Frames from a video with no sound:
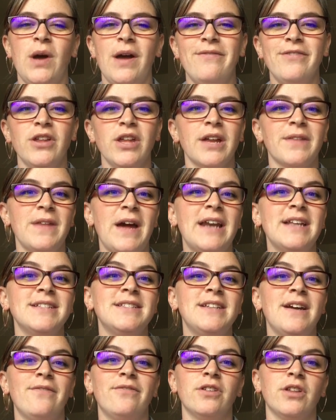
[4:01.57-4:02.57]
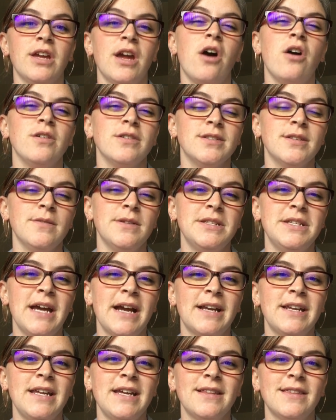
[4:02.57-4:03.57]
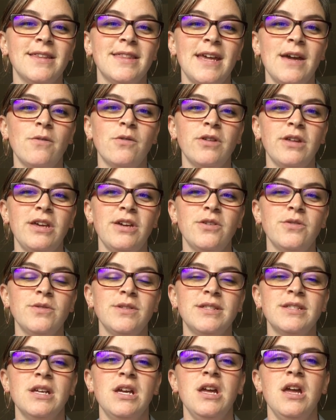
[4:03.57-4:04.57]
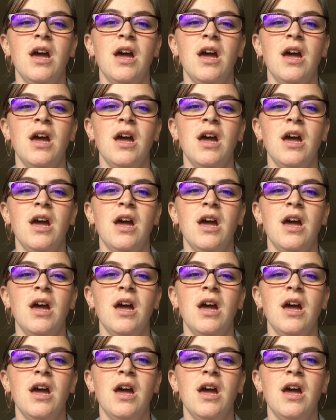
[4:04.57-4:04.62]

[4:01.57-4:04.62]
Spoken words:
I feel like that is definitely also a technique that they will use